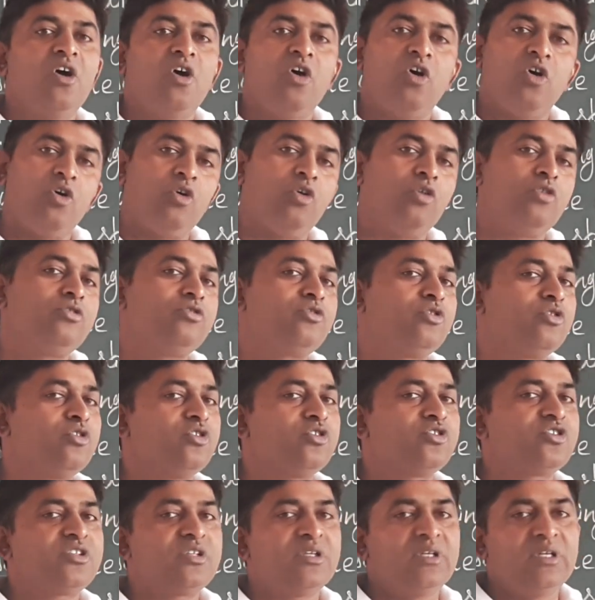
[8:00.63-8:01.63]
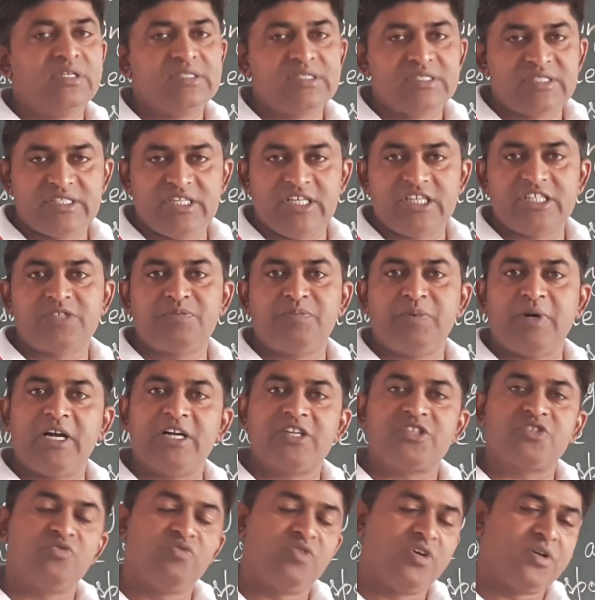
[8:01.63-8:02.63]
all those 6
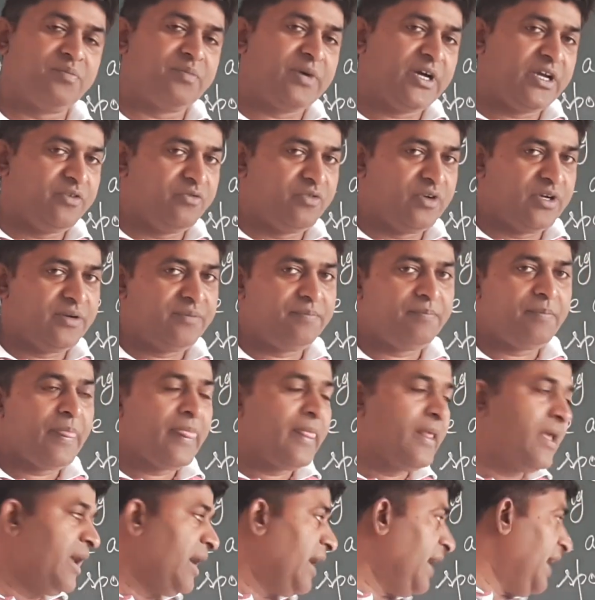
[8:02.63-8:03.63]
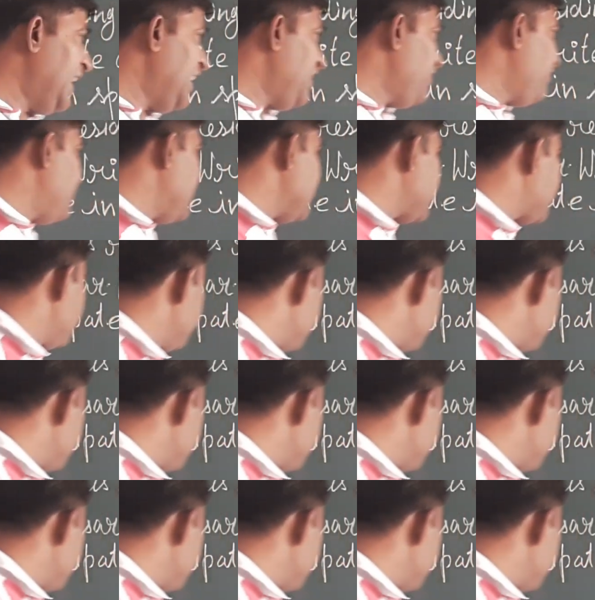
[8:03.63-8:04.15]
parts one by one. At first we